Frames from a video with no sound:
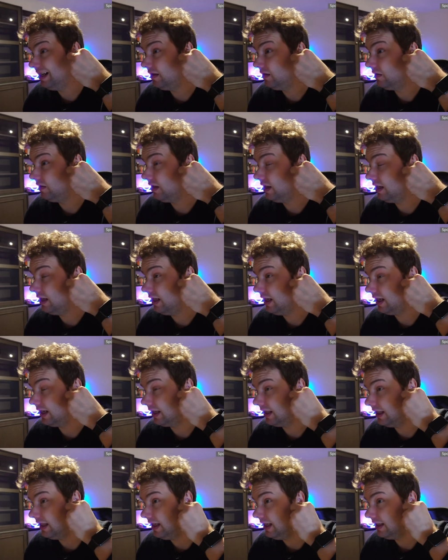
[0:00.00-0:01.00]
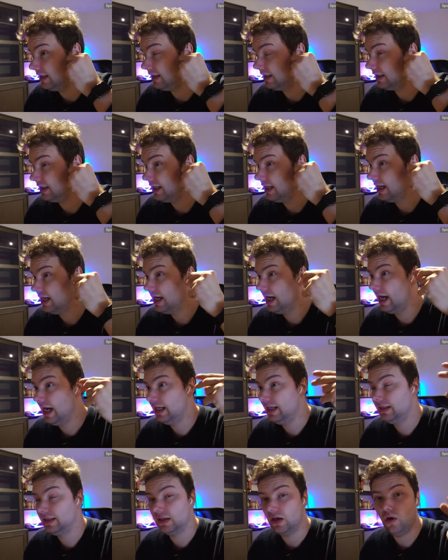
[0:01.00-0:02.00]
into the ear like this,
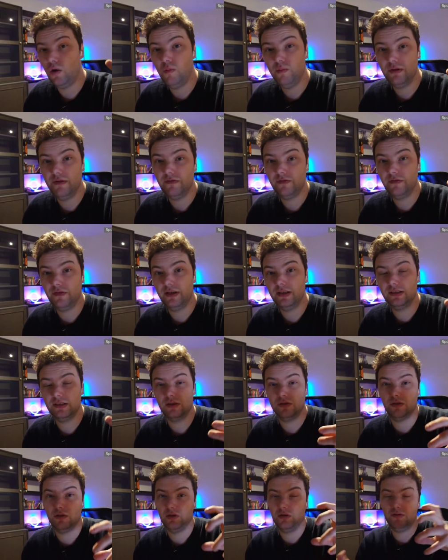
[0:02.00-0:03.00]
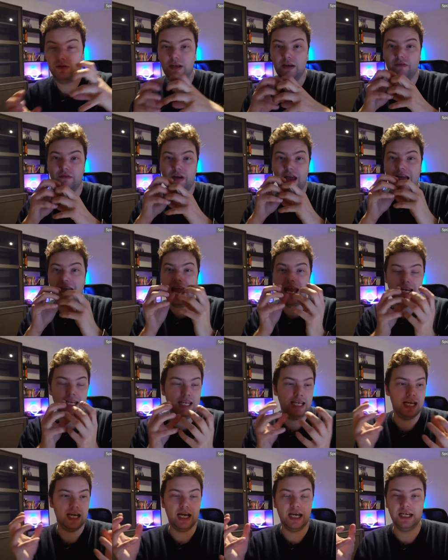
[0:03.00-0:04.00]
and it's OpenFit, so you don't have
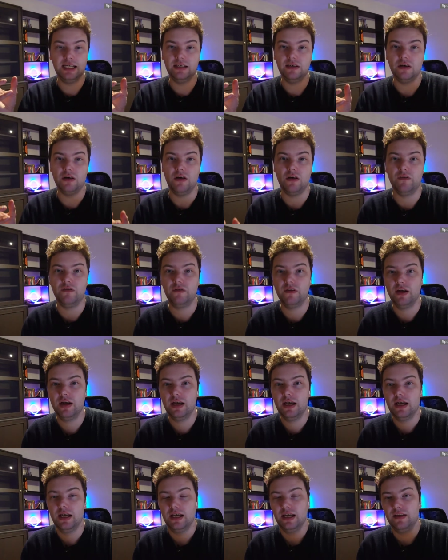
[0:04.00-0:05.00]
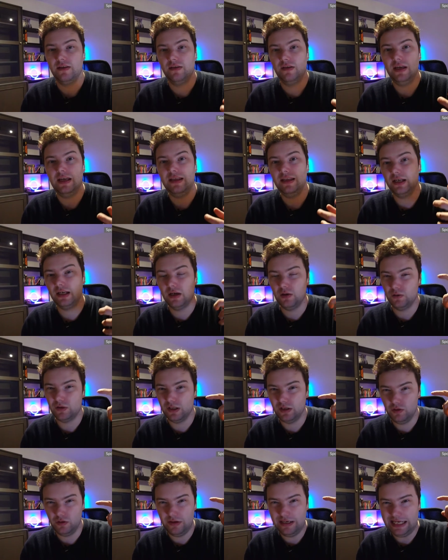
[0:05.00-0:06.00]
any kind of thing that goes
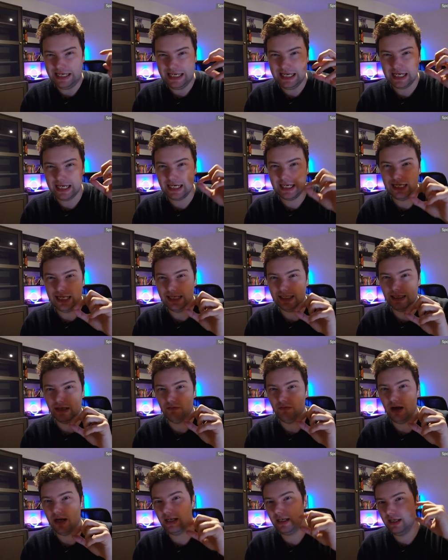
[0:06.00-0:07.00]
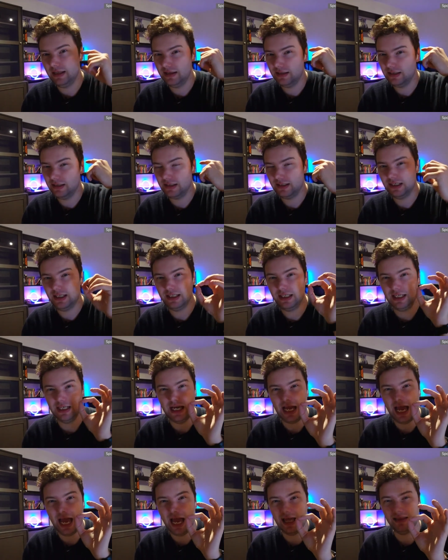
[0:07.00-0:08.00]
into your ear canal directly. This is
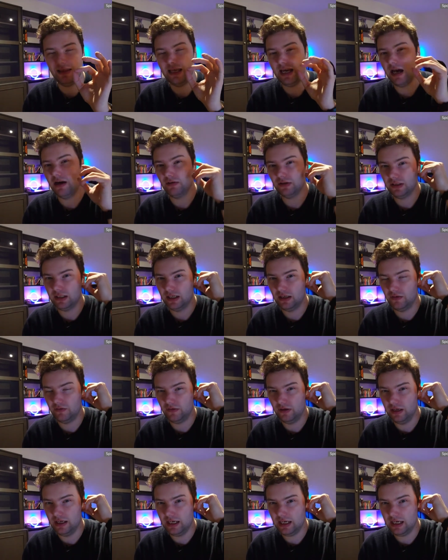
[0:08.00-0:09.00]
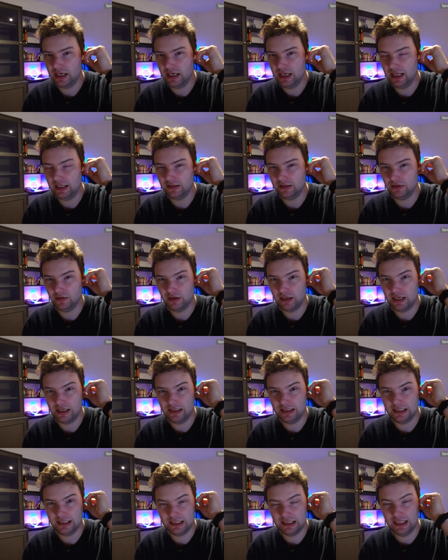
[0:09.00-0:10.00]
sitting at the outside of your ear canal, so I
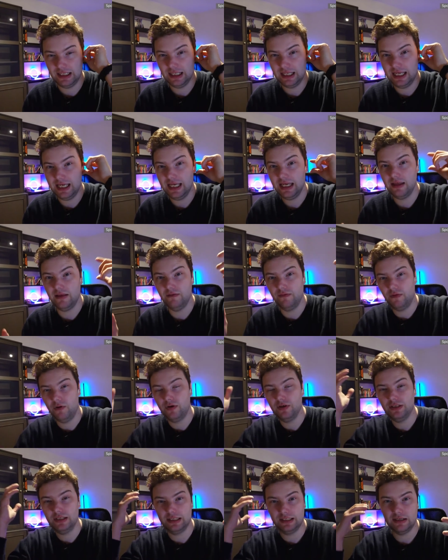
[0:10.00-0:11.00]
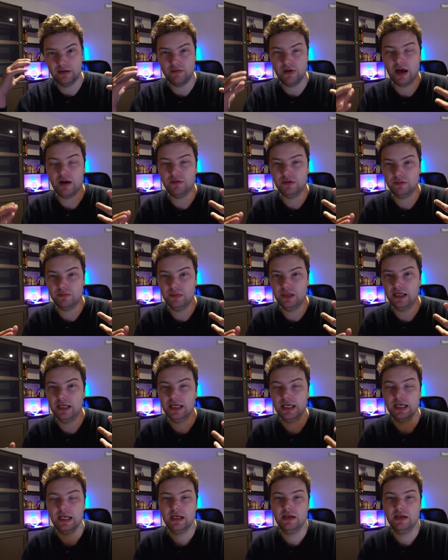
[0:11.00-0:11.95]
can still hear the voices around me,